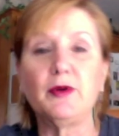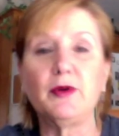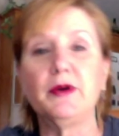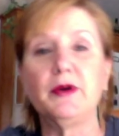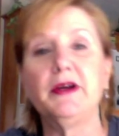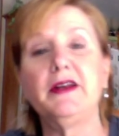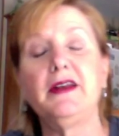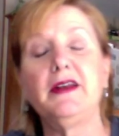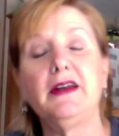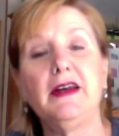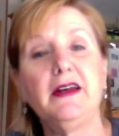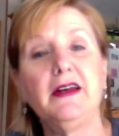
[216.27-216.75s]

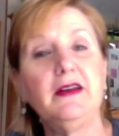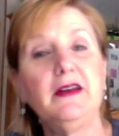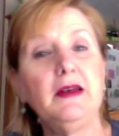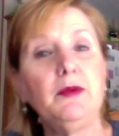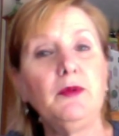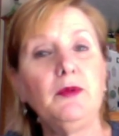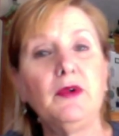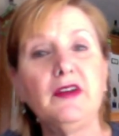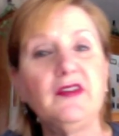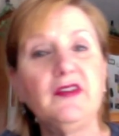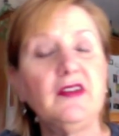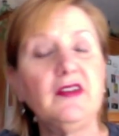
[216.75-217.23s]
And,
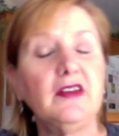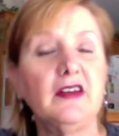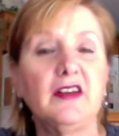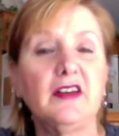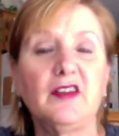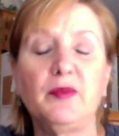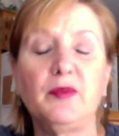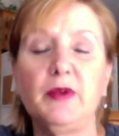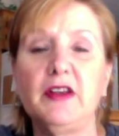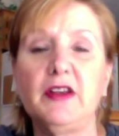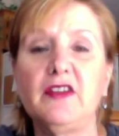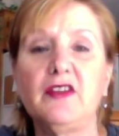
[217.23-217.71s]
I watched
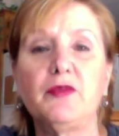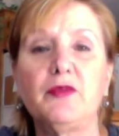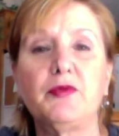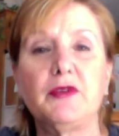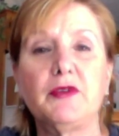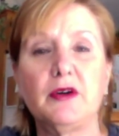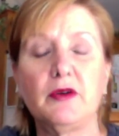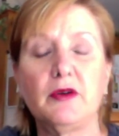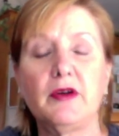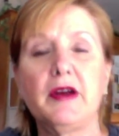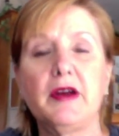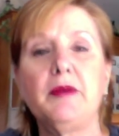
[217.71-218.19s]
that
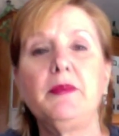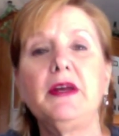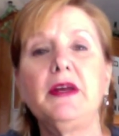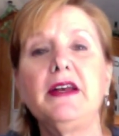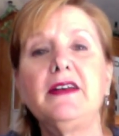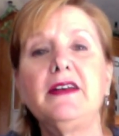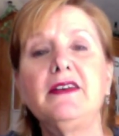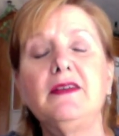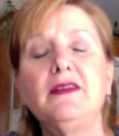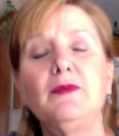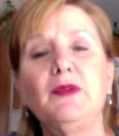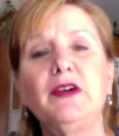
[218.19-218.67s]

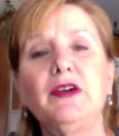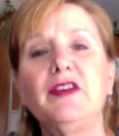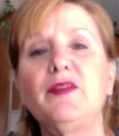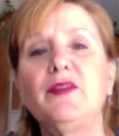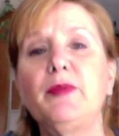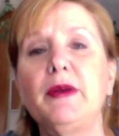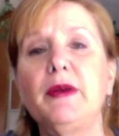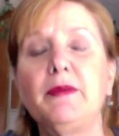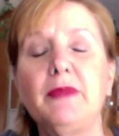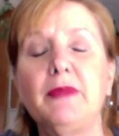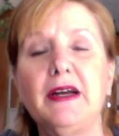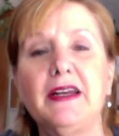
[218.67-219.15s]

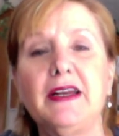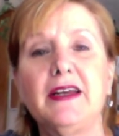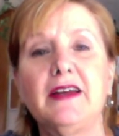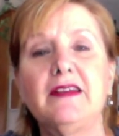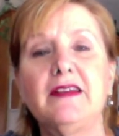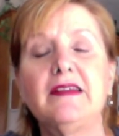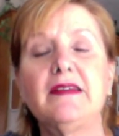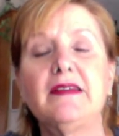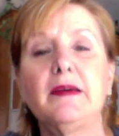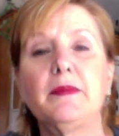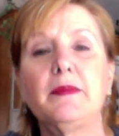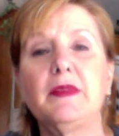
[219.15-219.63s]
infomercial over
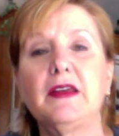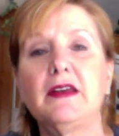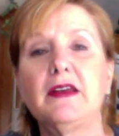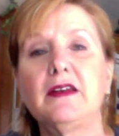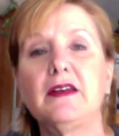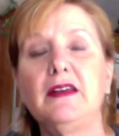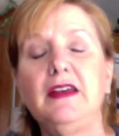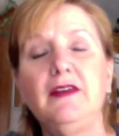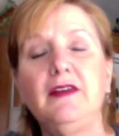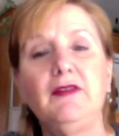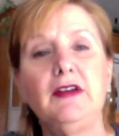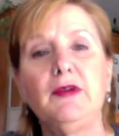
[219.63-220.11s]
and over and
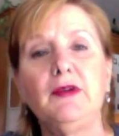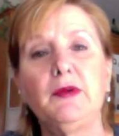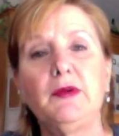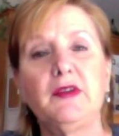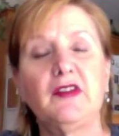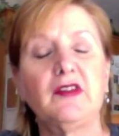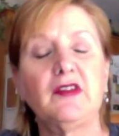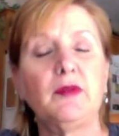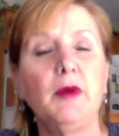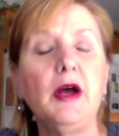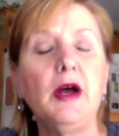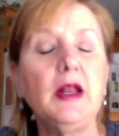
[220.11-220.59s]
over again before
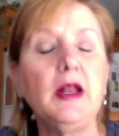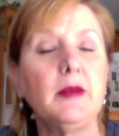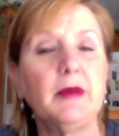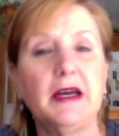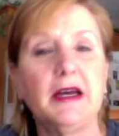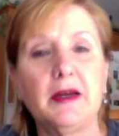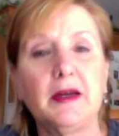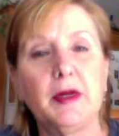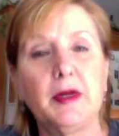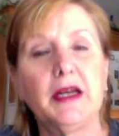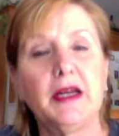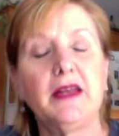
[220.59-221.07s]
I finally
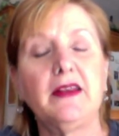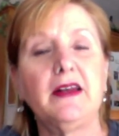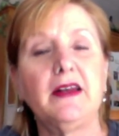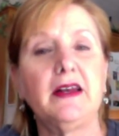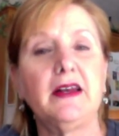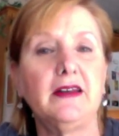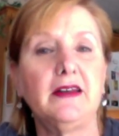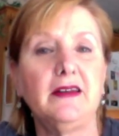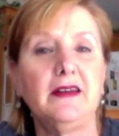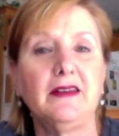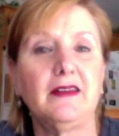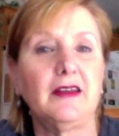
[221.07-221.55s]
sprung for
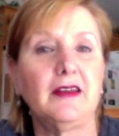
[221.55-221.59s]
it. And